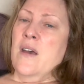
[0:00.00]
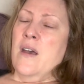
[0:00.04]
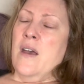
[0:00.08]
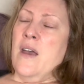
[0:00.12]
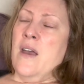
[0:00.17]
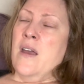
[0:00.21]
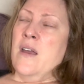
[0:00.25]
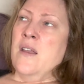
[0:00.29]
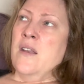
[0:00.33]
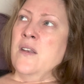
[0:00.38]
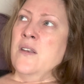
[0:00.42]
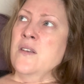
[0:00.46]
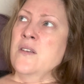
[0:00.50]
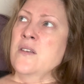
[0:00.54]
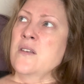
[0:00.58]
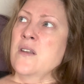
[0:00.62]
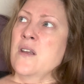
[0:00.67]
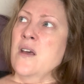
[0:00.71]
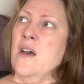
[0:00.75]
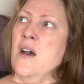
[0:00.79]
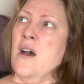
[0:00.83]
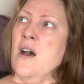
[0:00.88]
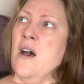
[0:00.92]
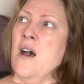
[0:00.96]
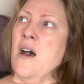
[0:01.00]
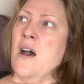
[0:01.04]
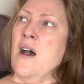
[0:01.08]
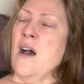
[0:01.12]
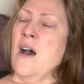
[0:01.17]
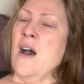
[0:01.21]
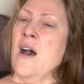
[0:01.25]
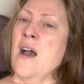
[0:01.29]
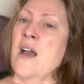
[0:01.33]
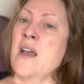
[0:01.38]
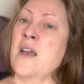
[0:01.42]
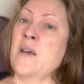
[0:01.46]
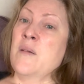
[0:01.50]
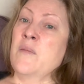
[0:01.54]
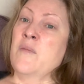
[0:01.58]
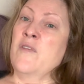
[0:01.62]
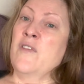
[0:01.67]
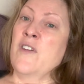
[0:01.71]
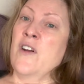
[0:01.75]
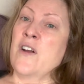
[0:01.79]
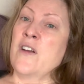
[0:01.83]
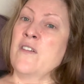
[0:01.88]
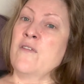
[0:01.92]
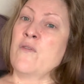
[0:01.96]
And I am
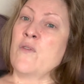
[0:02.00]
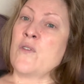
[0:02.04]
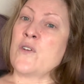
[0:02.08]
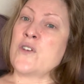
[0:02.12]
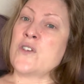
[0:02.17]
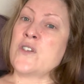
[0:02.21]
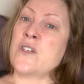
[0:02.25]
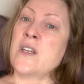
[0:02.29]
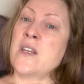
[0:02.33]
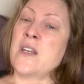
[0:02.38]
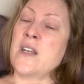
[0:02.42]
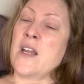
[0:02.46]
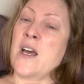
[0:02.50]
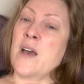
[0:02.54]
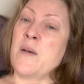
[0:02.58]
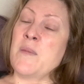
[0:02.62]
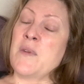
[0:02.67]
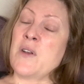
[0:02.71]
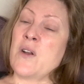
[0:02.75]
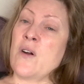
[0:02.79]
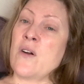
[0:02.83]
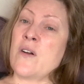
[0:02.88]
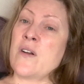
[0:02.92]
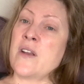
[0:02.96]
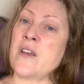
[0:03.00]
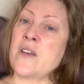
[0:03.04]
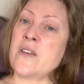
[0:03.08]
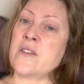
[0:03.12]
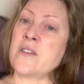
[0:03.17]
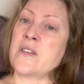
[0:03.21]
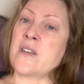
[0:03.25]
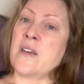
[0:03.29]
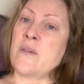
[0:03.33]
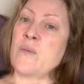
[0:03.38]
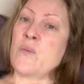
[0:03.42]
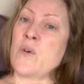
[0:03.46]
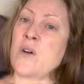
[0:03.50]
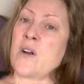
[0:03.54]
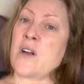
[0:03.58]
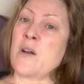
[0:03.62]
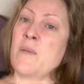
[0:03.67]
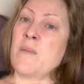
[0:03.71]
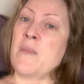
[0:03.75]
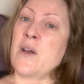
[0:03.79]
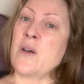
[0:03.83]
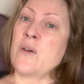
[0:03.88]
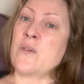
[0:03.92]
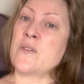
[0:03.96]
very fortunate. I'm an artist. I work
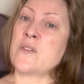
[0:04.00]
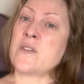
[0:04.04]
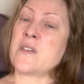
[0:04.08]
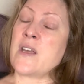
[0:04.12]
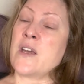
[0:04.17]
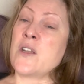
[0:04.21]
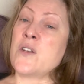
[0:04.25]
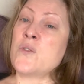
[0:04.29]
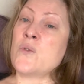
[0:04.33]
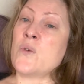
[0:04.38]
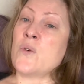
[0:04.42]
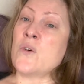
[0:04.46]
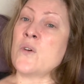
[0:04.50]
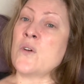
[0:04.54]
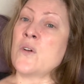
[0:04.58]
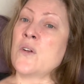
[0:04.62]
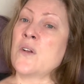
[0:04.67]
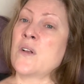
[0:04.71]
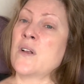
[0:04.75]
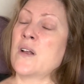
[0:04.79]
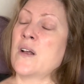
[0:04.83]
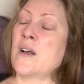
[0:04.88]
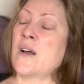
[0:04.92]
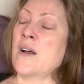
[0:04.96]
on my own schedule.